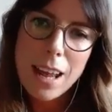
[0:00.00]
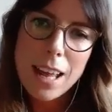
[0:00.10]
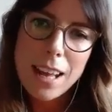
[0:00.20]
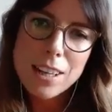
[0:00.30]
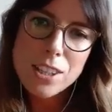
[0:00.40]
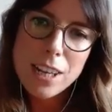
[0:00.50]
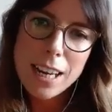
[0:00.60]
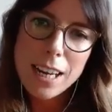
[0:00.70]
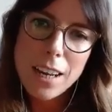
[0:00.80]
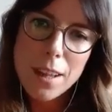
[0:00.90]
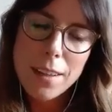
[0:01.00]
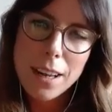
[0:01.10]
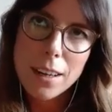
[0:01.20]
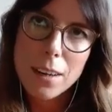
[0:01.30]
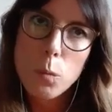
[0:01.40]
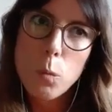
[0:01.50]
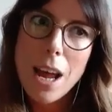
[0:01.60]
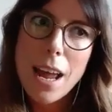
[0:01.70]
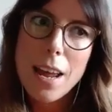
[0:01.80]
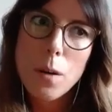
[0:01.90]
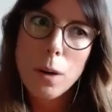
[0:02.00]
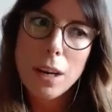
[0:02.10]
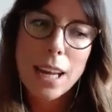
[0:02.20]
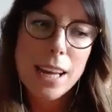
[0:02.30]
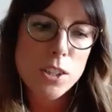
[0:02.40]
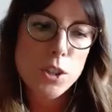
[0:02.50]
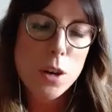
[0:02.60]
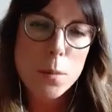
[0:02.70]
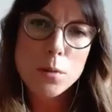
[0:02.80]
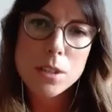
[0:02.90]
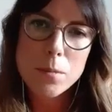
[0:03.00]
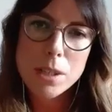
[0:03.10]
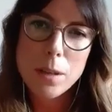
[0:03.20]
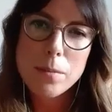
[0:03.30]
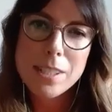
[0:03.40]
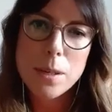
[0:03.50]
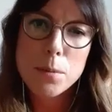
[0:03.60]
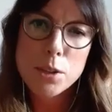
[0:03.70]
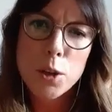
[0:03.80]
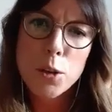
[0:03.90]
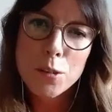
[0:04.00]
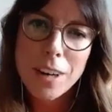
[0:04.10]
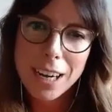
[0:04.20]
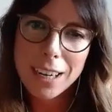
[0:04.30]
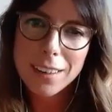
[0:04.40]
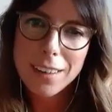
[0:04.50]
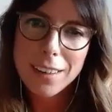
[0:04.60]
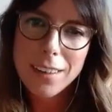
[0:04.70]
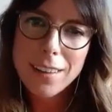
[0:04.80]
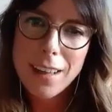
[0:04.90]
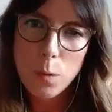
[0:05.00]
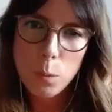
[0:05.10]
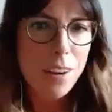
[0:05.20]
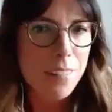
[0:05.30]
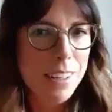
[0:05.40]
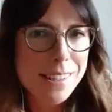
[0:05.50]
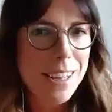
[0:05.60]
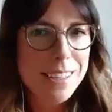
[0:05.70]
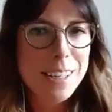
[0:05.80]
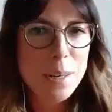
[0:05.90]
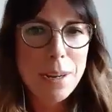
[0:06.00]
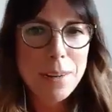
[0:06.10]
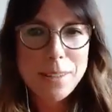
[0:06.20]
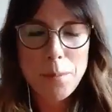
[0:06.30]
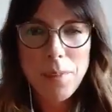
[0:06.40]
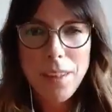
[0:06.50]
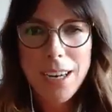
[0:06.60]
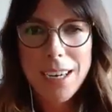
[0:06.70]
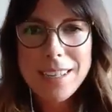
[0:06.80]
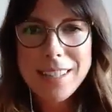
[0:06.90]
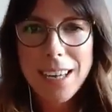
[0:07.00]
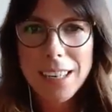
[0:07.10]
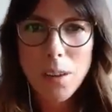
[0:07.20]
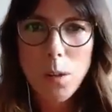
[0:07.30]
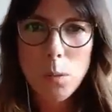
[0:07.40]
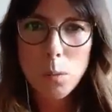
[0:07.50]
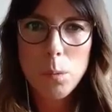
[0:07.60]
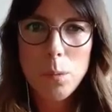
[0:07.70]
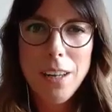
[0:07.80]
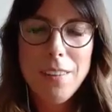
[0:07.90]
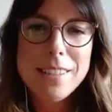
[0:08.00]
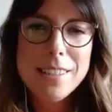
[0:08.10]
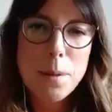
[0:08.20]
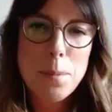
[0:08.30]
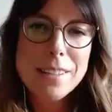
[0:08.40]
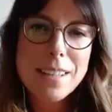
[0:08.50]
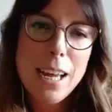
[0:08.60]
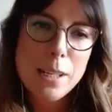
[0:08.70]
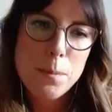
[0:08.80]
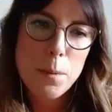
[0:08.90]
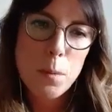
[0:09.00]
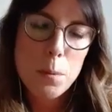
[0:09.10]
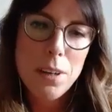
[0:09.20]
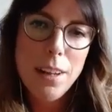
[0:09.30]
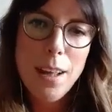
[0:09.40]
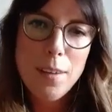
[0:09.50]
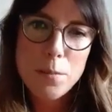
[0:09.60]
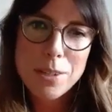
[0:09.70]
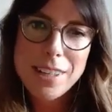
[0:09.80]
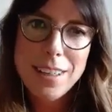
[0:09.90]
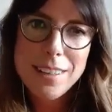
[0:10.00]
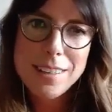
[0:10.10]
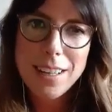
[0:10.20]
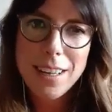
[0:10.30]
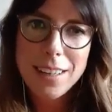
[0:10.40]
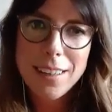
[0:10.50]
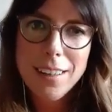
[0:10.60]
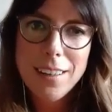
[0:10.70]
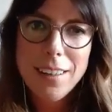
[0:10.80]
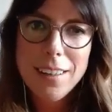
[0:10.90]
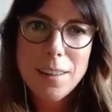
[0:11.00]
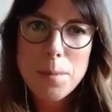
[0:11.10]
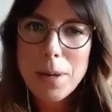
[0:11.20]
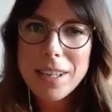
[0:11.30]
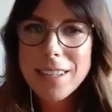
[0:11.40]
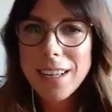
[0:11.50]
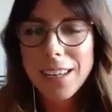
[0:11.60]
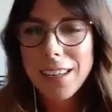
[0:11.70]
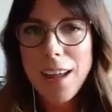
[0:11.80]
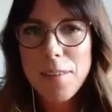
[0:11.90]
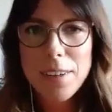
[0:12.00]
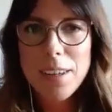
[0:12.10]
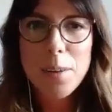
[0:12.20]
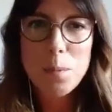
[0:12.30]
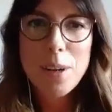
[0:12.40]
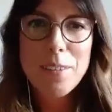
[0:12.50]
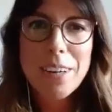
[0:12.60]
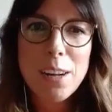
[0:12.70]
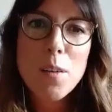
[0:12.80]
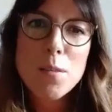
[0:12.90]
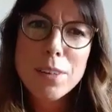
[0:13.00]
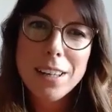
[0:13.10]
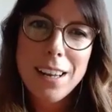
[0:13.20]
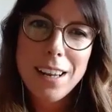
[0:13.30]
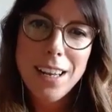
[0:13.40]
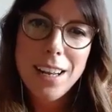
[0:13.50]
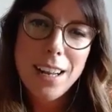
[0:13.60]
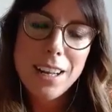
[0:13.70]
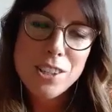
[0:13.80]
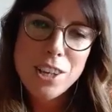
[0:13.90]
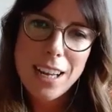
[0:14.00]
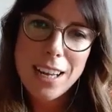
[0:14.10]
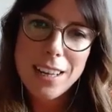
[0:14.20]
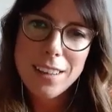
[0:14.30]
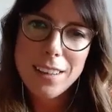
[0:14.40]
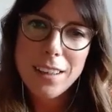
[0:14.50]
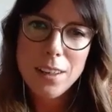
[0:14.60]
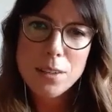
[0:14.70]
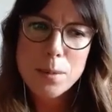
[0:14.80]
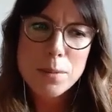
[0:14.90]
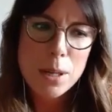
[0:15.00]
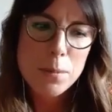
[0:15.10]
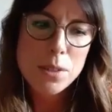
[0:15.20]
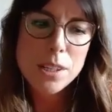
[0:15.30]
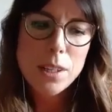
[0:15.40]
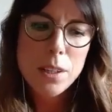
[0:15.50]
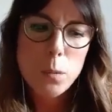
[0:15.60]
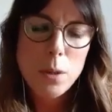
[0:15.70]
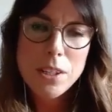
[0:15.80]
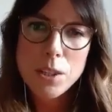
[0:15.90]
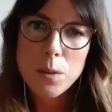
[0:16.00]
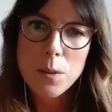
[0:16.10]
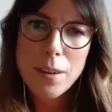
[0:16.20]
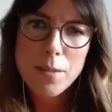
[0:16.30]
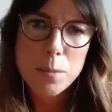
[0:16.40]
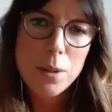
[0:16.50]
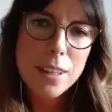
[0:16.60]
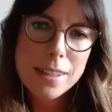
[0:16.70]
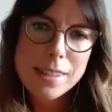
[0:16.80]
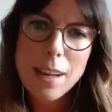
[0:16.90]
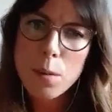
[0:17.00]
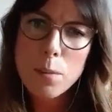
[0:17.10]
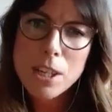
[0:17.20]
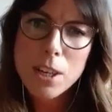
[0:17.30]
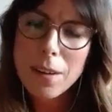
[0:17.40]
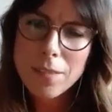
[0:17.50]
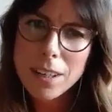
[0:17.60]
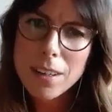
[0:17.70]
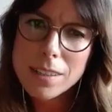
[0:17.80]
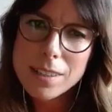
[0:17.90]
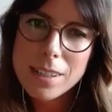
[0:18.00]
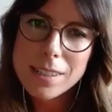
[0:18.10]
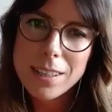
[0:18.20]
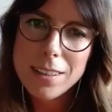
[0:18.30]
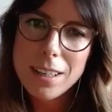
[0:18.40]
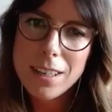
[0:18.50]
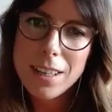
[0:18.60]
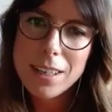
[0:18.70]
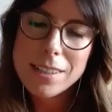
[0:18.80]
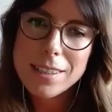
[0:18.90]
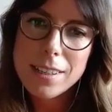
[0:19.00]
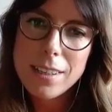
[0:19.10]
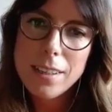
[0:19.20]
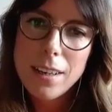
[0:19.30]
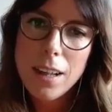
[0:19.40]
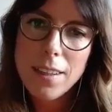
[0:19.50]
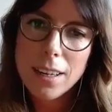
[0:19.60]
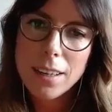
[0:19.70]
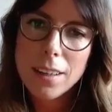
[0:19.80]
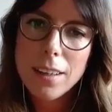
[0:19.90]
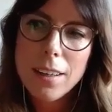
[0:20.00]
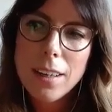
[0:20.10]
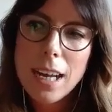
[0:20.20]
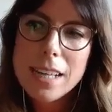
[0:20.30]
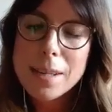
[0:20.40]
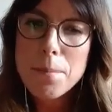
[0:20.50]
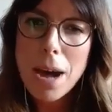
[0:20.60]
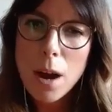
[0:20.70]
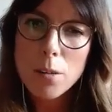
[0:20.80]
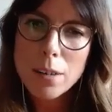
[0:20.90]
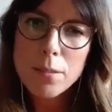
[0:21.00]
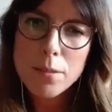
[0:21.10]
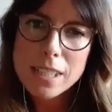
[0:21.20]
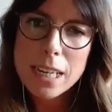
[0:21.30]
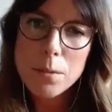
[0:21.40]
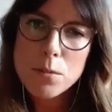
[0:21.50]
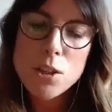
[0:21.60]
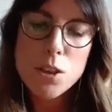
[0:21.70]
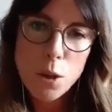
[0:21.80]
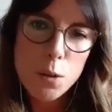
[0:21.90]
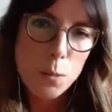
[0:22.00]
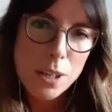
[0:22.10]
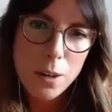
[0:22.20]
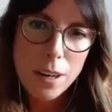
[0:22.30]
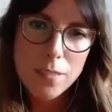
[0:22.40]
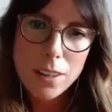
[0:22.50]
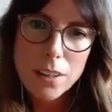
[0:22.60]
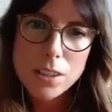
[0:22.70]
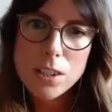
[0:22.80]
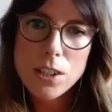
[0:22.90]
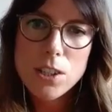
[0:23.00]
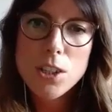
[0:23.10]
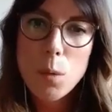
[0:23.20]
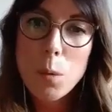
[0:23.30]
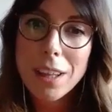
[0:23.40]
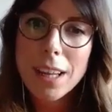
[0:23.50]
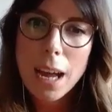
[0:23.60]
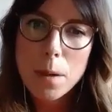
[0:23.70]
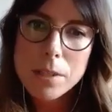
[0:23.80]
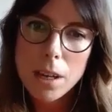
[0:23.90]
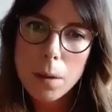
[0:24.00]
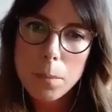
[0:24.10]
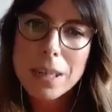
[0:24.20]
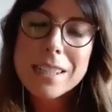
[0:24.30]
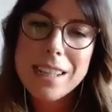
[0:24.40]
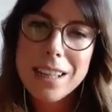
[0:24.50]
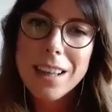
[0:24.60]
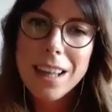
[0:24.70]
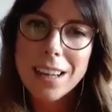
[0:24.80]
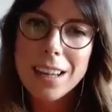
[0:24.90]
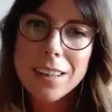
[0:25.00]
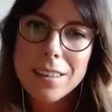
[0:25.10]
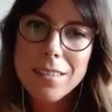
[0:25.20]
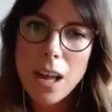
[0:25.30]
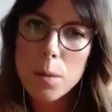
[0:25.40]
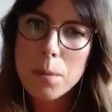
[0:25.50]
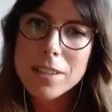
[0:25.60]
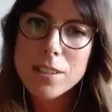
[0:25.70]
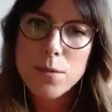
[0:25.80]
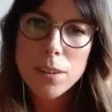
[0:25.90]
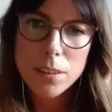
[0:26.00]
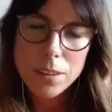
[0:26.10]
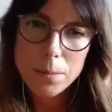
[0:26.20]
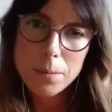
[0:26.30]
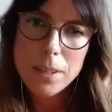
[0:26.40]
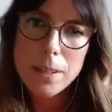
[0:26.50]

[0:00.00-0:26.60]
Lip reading: And actually, I think where we get into trouble sometimes is obscuring that we are uncertain about something. It's like, oh, this is our best guess, but we'll put it live and pretend it's like the best thing ever and we're confident in it. And actually, sometimes we do have to put things live where we don't have the answers. And that's, I think it's empowering for teams to know that we don't have the answers and to know where the gaps are, because then they can help us to fill them.